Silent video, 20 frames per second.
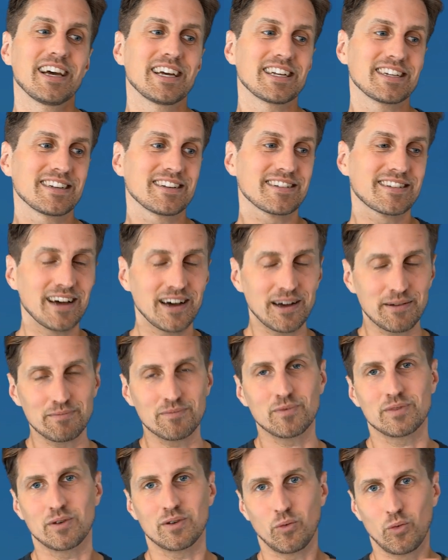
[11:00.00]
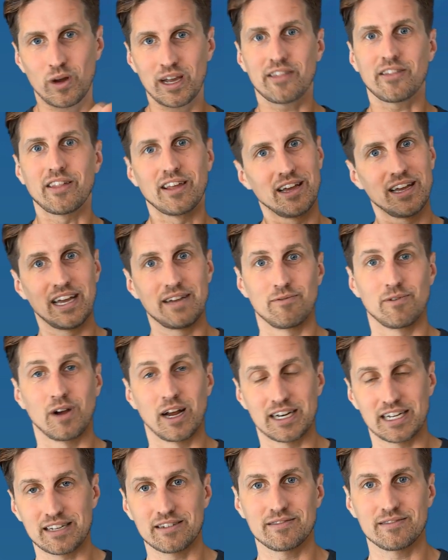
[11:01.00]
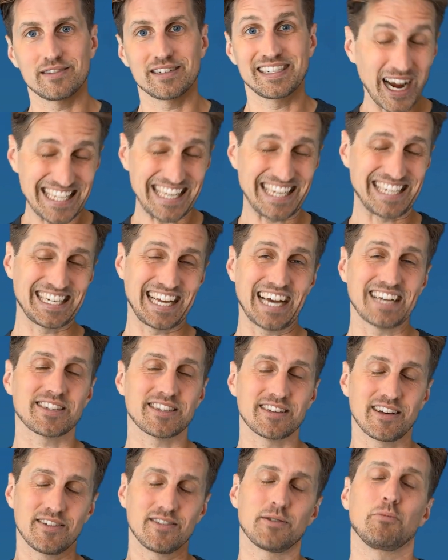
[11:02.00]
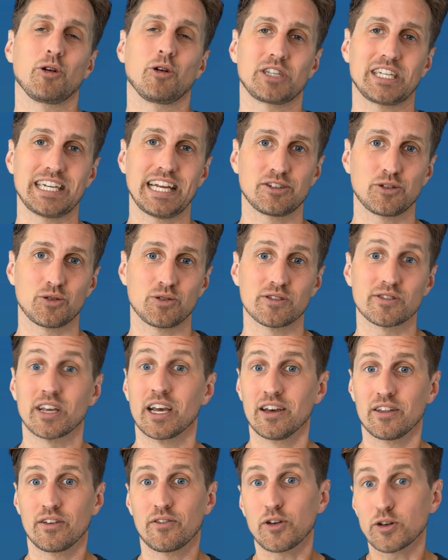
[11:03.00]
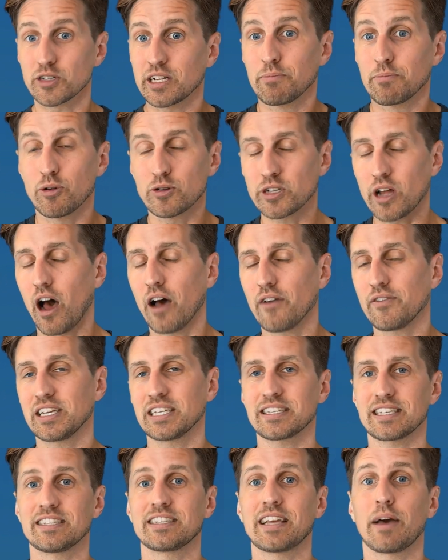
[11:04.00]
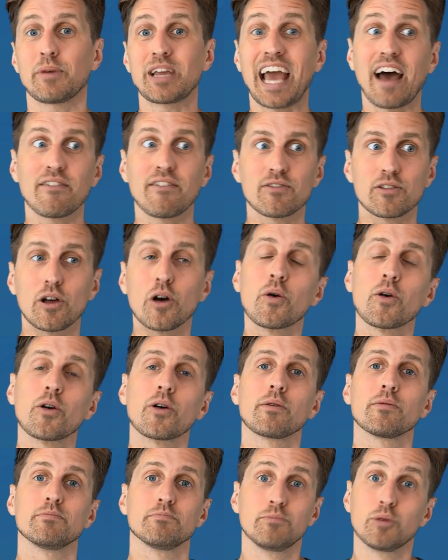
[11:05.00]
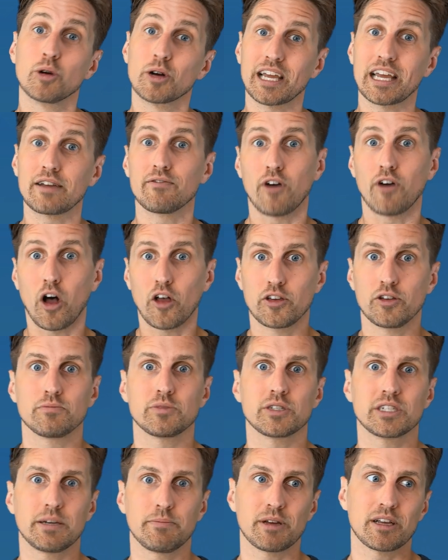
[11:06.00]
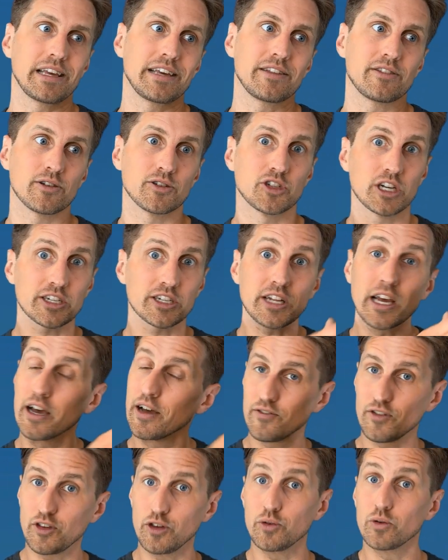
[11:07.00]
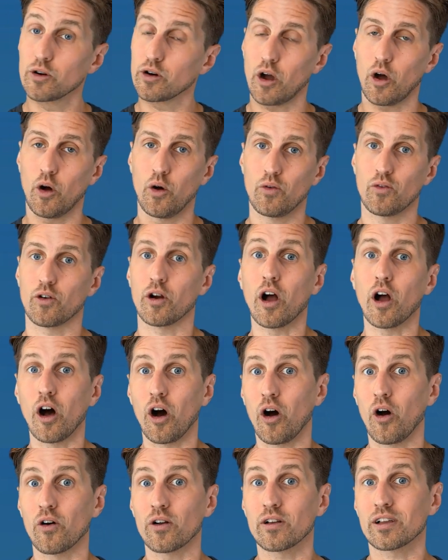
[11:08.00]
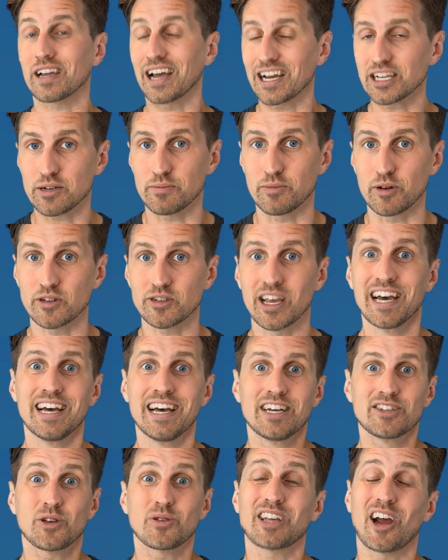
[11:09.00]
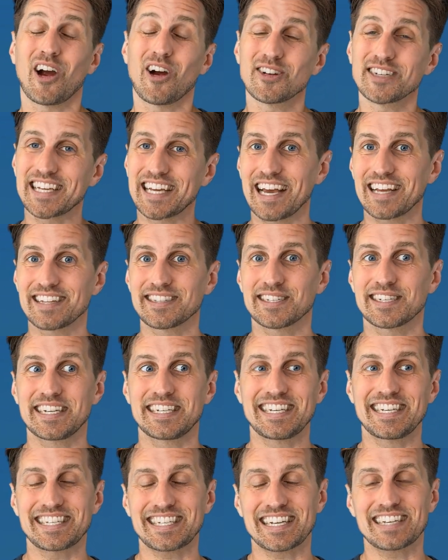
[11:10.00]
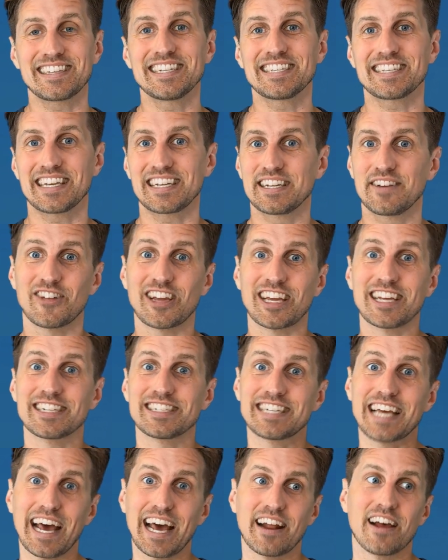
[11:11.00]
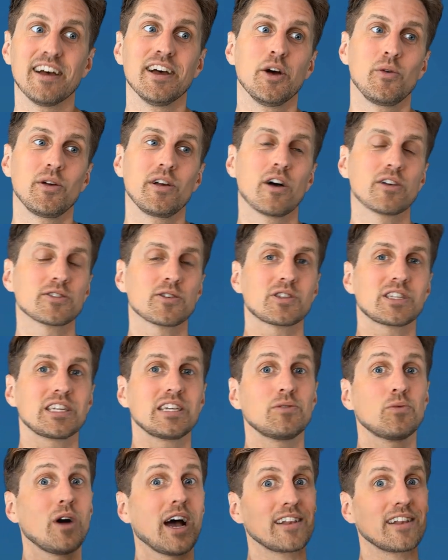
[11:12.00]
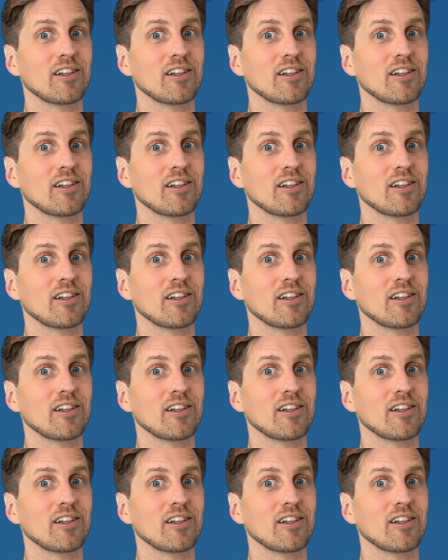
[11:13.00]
that come with running pricing tests or multi-day tours. The first and most obvious is that we have lower booking volumes typically. There's just fewer overall customers. So it's hard to get statistically significant data. We also see